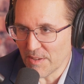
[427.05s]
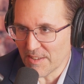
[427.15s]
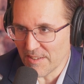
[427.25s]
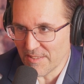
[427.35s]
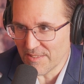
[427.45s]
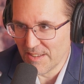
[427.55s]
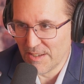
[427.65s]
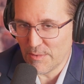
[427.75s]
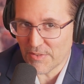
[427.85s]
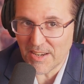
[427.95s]
because
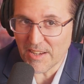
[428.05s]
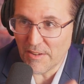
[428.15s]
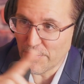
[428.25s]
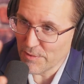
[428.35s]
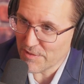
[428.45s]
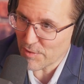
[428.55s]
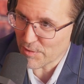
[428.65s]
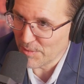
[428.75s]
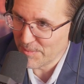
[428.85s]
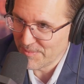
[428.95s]
we've kind of gone full
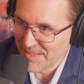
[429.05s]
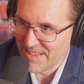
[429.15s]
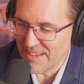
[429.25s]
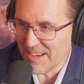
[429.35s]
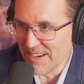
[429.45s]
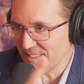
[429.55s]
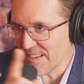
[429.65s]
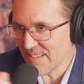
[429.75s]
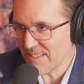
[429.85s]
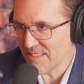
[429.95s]
circle in a
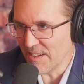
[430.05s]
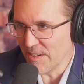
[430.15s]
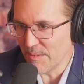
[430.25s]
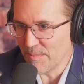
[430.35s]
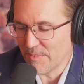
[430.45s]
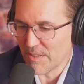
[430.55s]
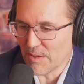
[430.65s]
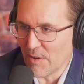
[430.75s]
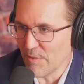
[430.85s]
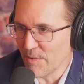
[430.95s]
sense.
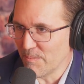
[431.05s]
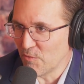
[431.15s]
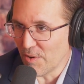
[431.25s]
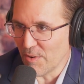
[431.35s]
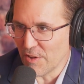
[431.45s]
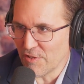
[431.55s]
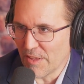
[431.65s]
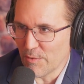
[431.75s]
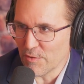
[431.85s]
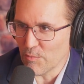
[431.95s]
You have a generation
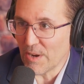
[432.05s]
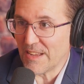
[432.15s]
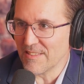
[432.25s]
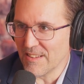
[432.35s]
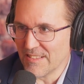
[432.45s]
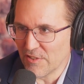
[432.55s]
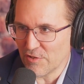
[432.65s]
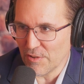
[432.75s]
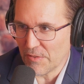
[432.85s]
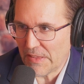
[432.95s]
that was raised on
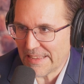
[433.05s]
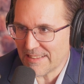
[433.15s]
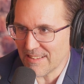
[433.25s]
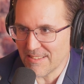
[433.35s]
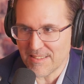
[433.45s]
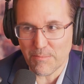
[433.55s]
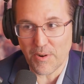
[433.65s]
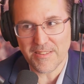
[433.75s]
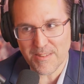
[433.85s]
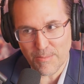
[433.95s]
digital things, and
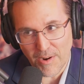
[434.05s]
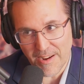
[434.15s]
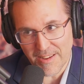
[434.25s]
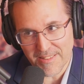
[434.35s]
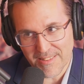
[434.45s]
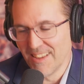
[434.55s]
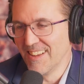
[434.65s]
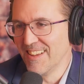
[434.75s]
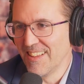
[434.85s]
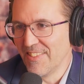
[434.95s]
surprise, surprise,
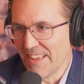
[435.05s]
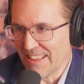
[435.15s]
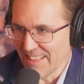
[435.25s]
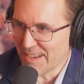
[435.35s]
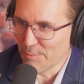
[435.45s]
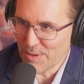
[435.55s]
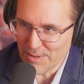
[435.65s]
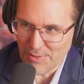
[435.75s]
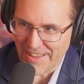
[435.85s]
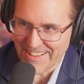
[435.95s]
they like
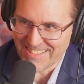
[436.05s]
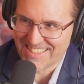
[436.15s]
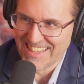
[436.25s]
real things.